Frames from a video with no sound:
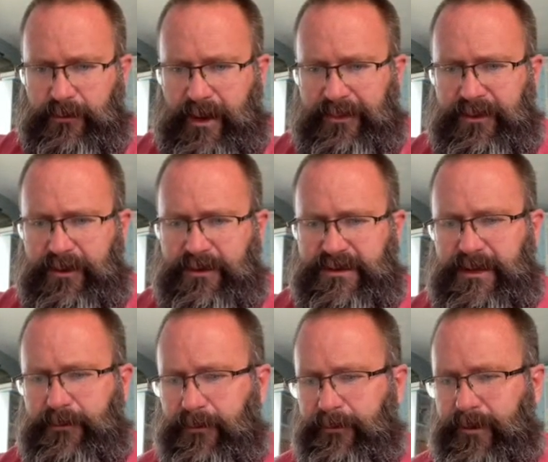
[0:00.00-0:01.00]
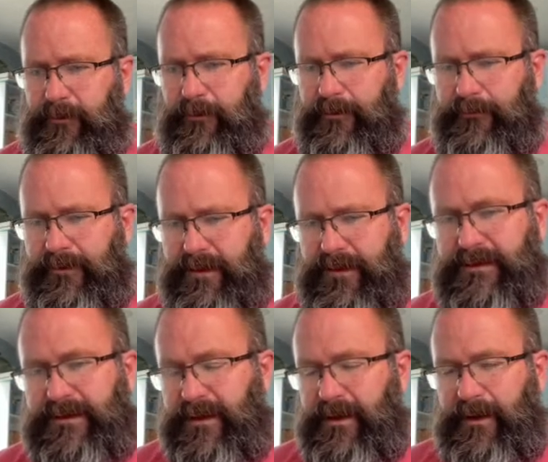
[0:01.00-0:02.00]
I think you see where we're going with
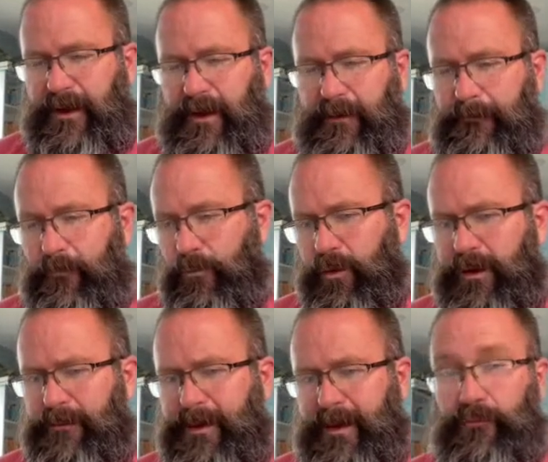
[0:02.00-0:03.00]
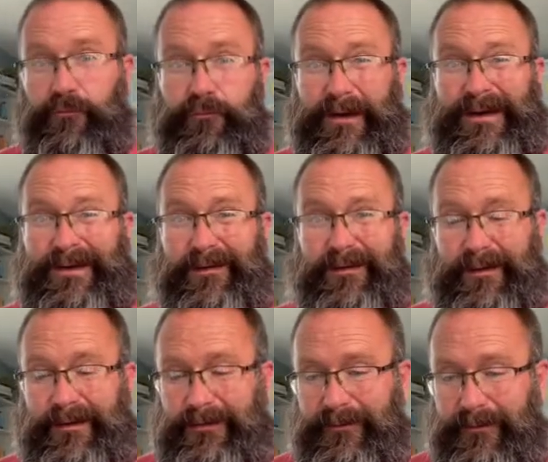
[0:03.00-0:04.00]
this. We're going to make
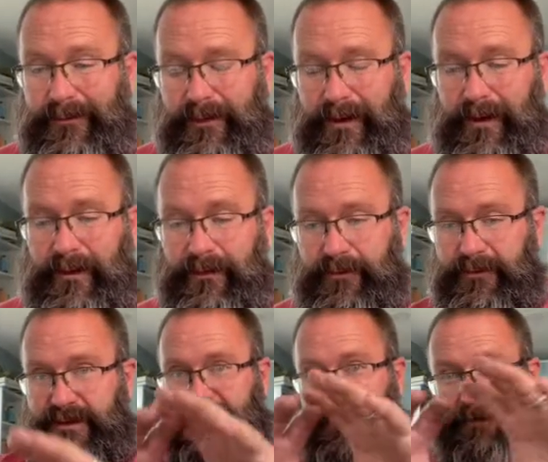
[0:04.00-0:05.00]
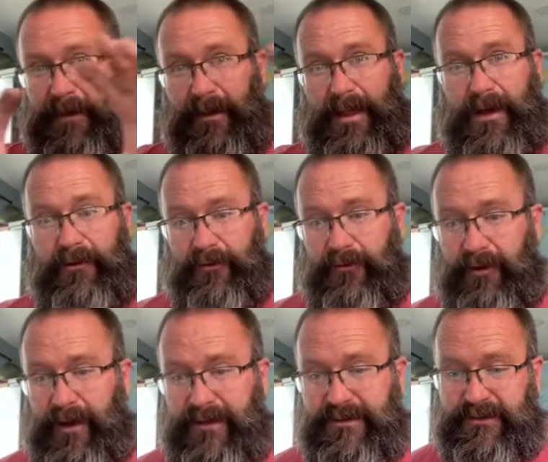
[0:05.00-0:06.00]
Rincon spell out
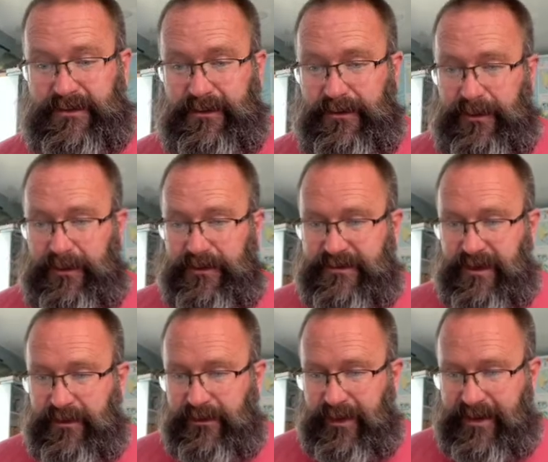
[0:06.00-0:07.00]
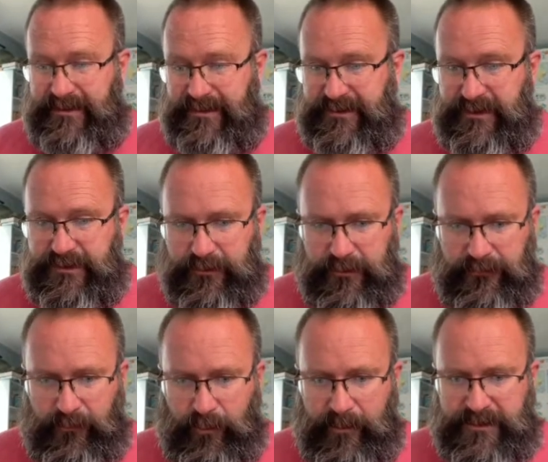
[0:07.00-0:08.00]
across the sunglasses in sort
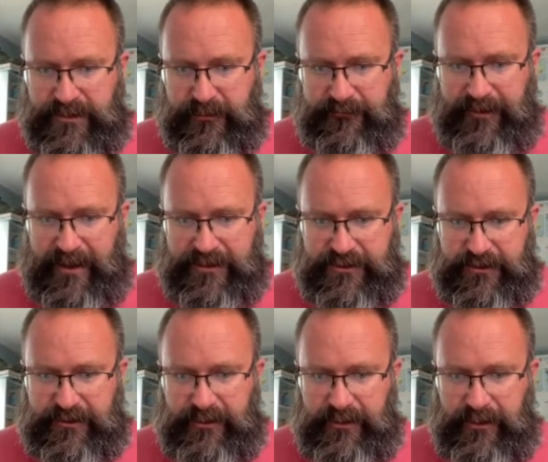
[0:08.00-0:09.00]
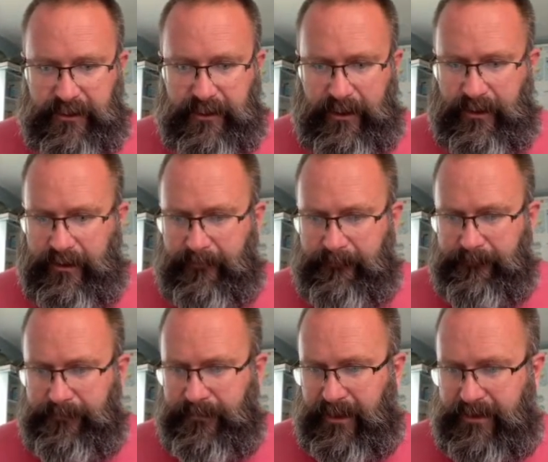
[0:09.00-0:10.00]
of a whimsical fashion.
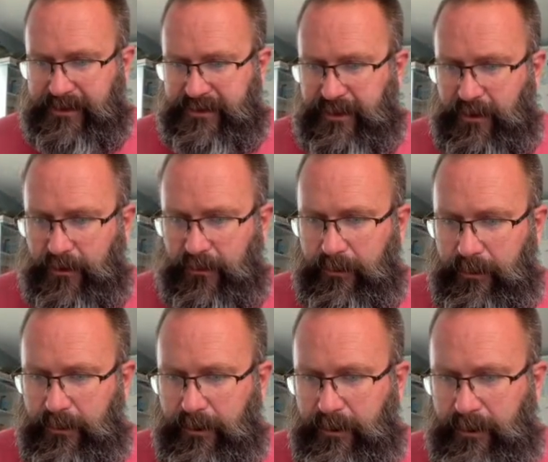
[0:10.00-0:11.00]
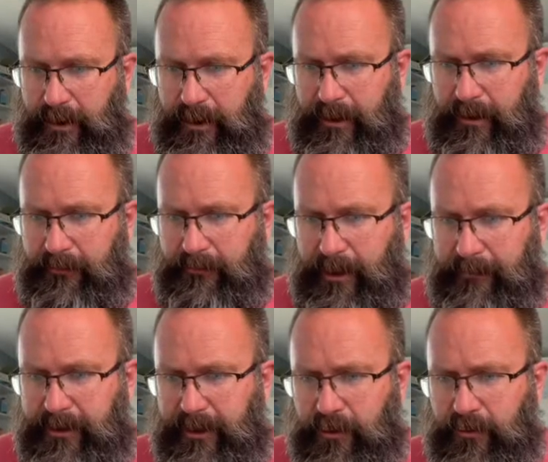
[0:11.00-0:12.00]
And so I'm
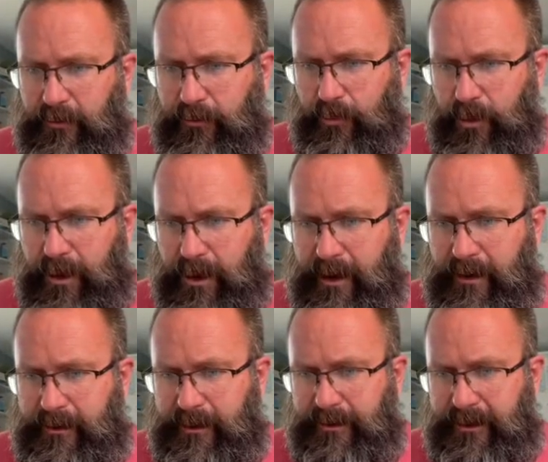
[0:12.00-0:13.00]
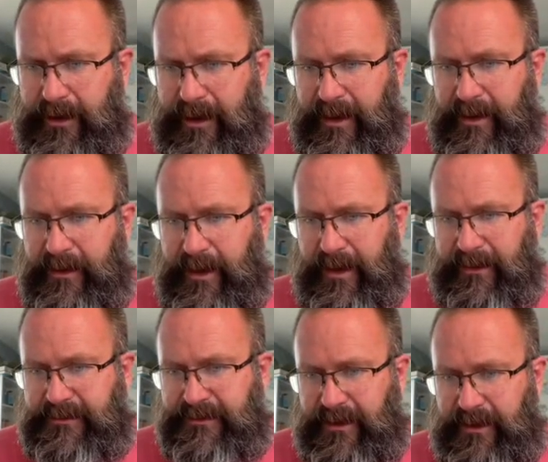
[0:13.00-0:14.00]
going to go work on the in
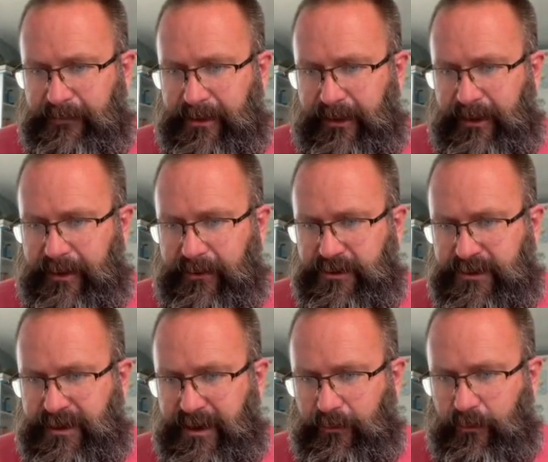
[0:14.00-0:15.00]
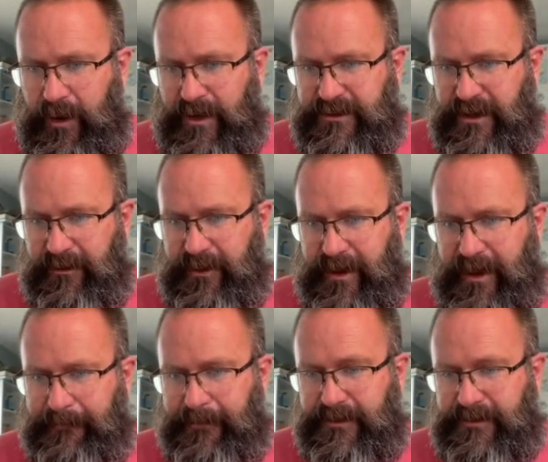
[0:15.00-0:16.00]
next, and I'm going to let you just kind of watch how that
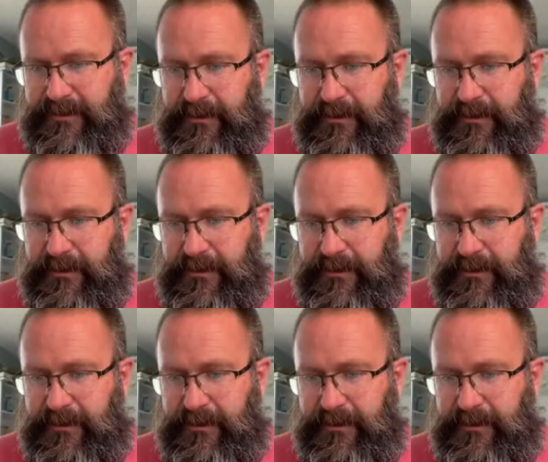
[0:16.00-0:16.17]
happens.